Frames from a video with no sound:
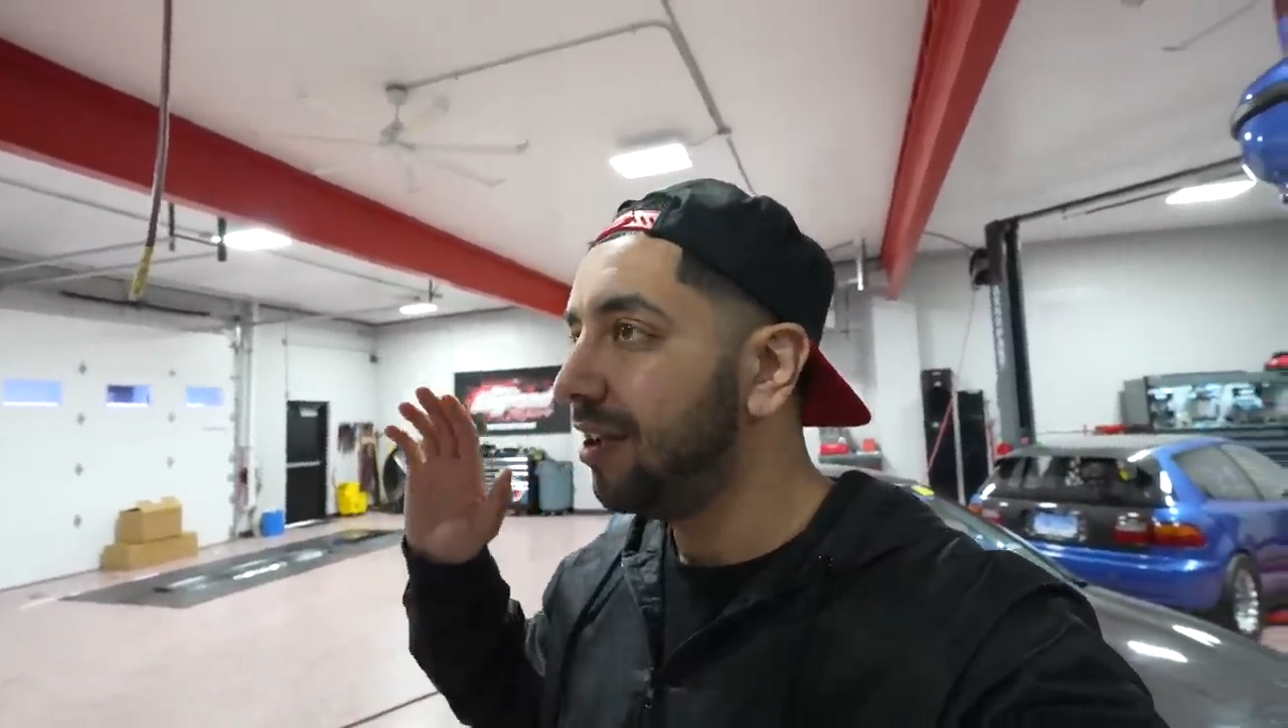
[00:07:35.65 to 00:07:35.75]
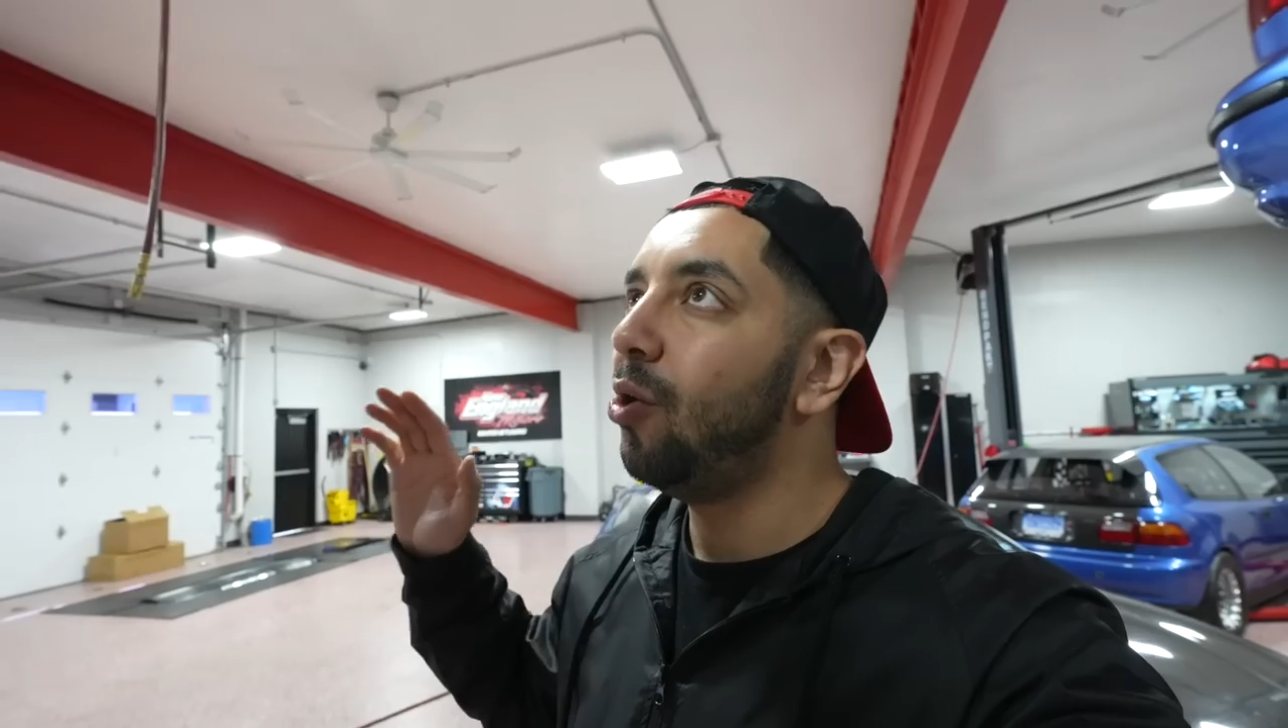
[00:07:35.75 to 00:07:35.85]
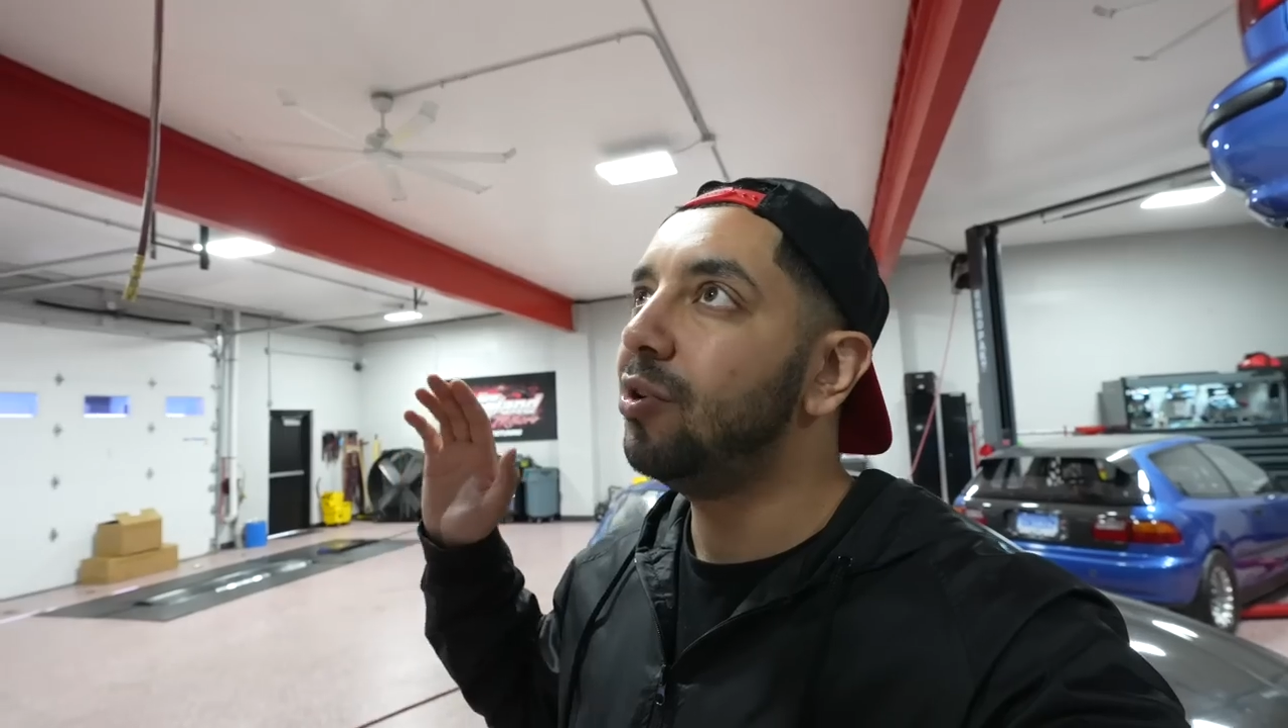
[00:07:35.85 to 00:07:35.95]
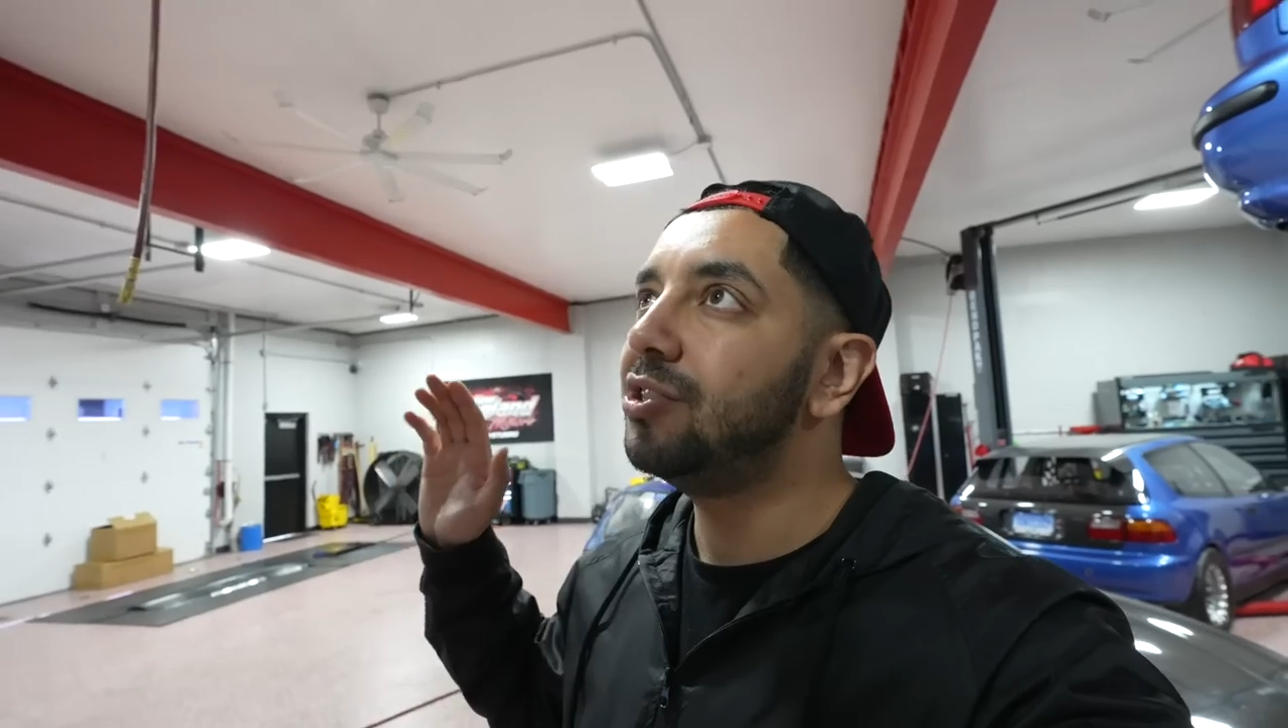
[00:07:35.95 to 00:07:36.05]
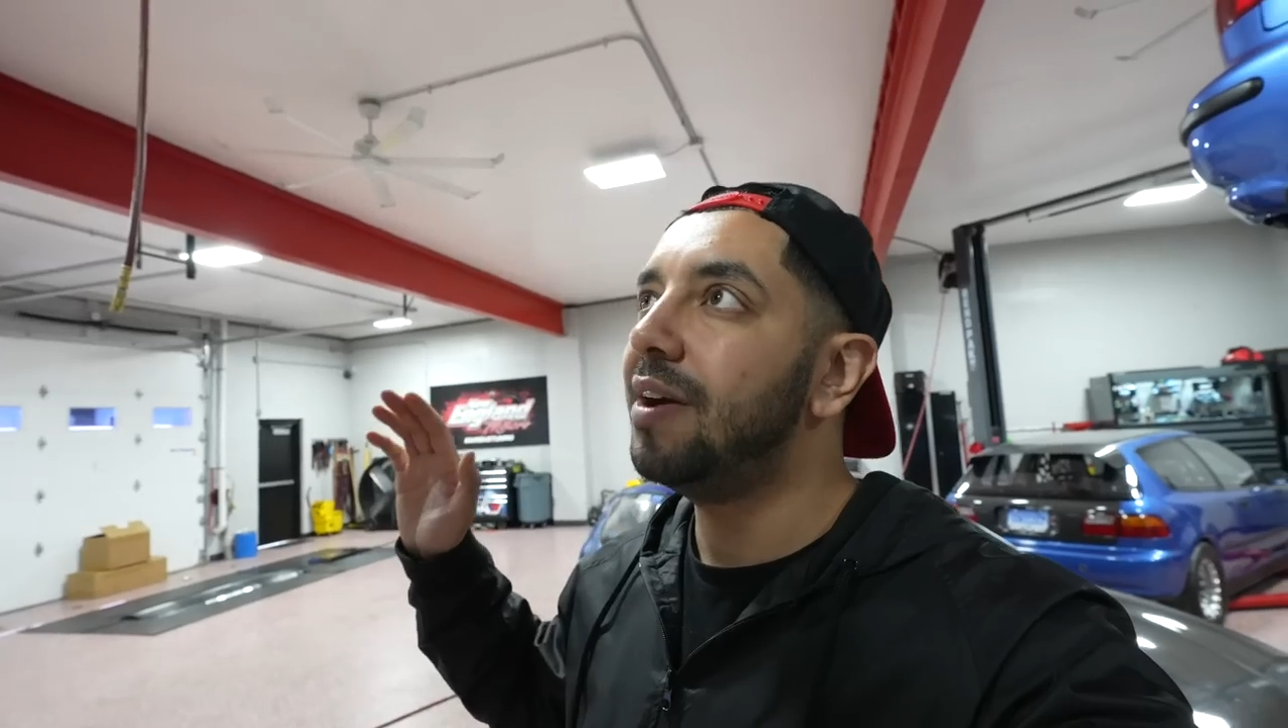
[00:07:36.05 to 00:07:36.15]

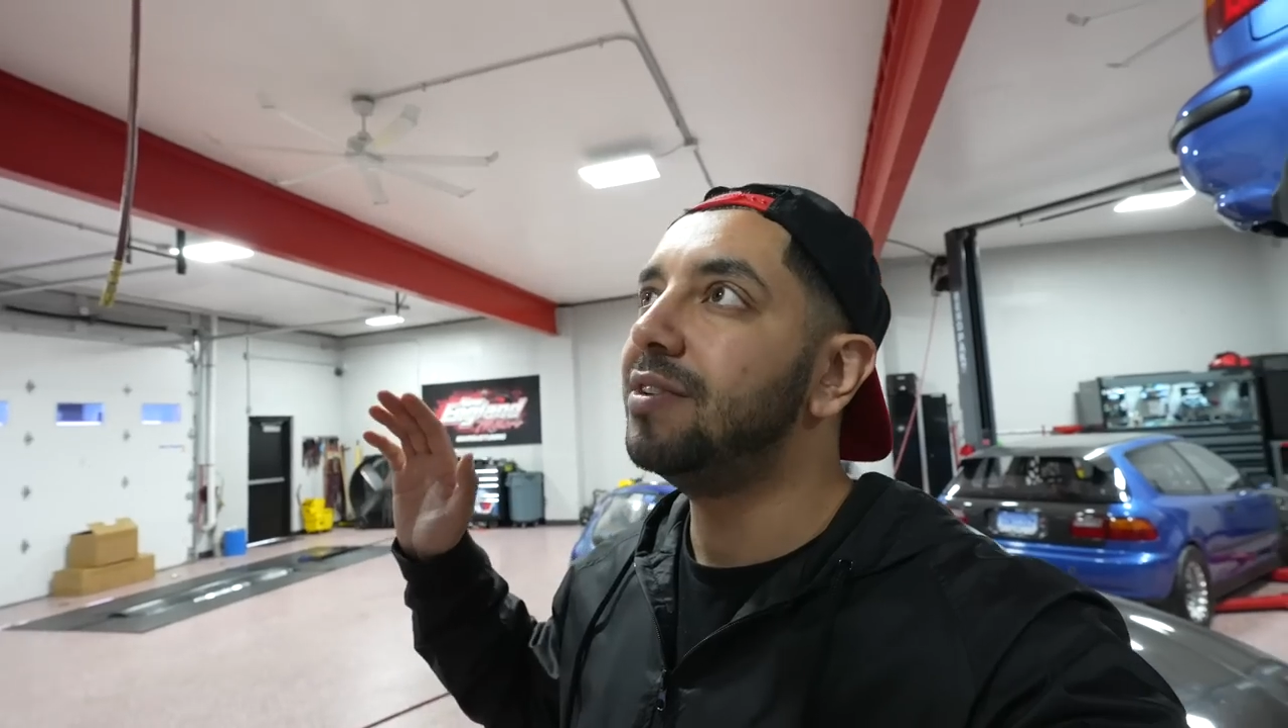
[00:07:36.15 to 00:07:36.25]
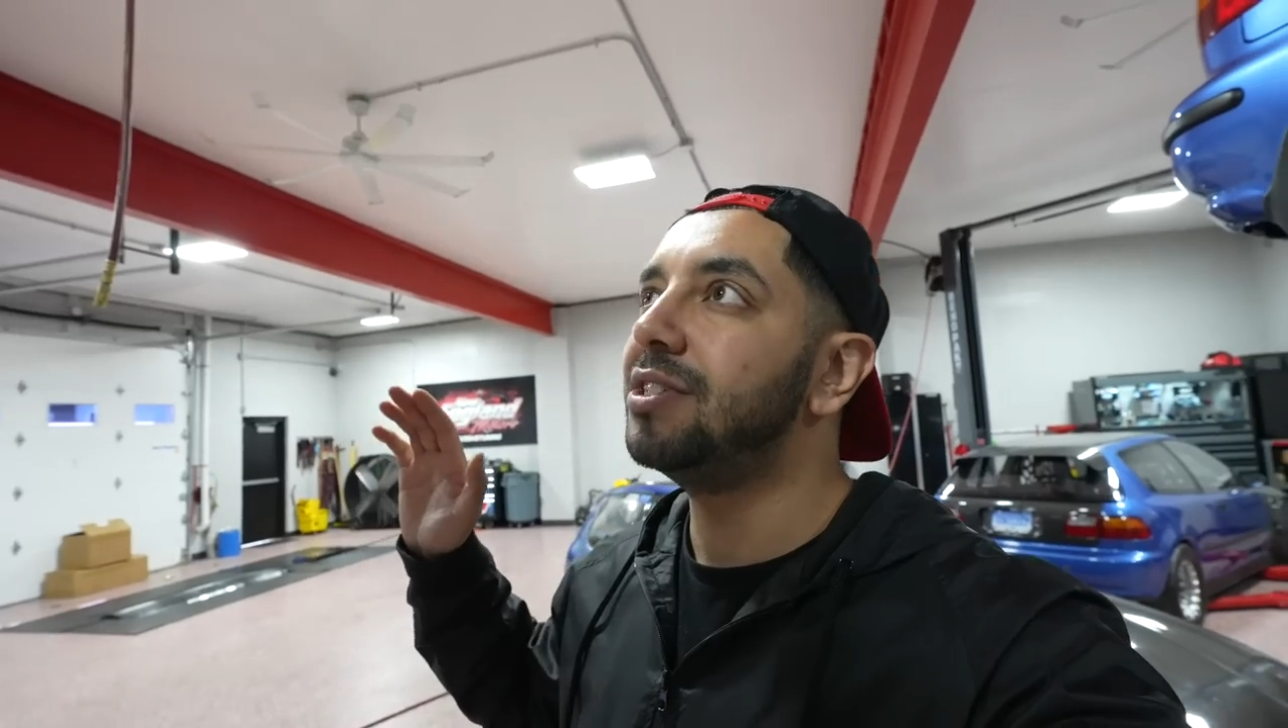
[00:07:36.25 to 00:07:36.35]
all-wheel drive is